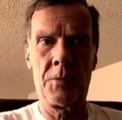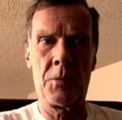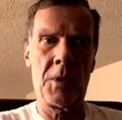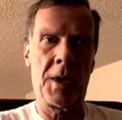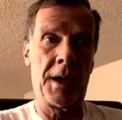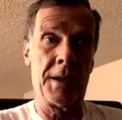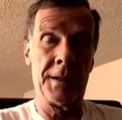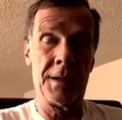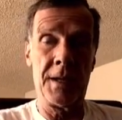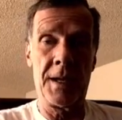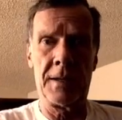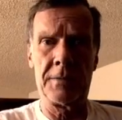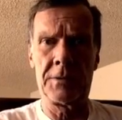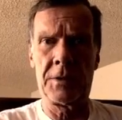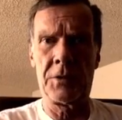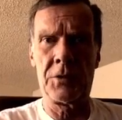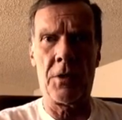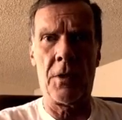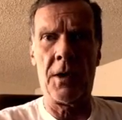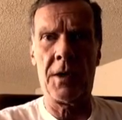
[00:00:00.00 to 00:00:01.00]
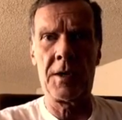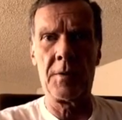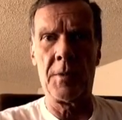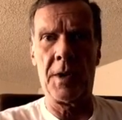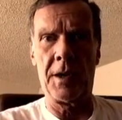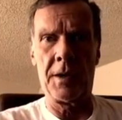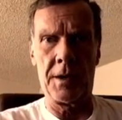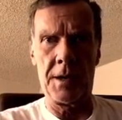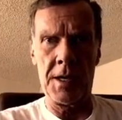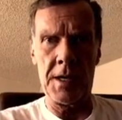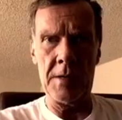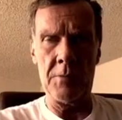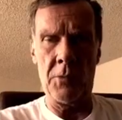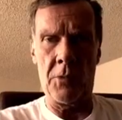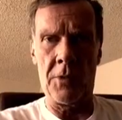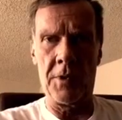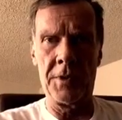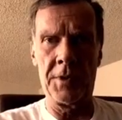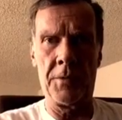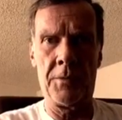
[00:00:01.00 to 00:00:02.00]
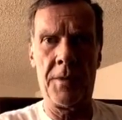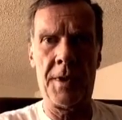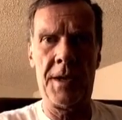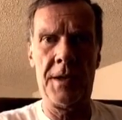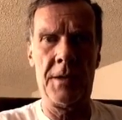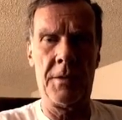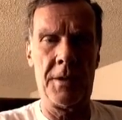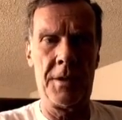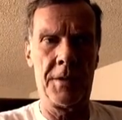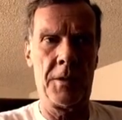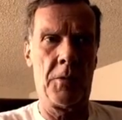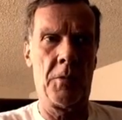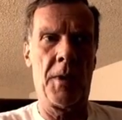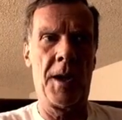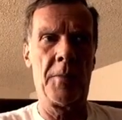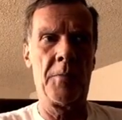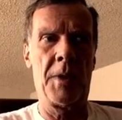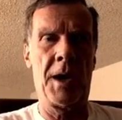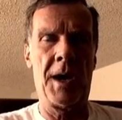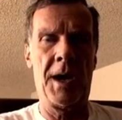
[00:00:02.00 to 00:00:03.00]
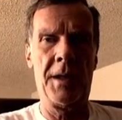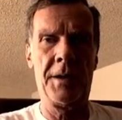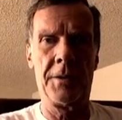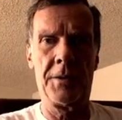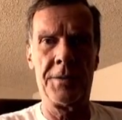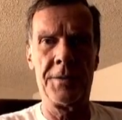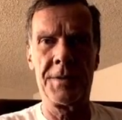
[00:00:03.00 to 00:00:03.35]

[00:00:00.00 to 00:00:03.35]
when I didn't have to talk about it anymore on the radio. I thought, why bother?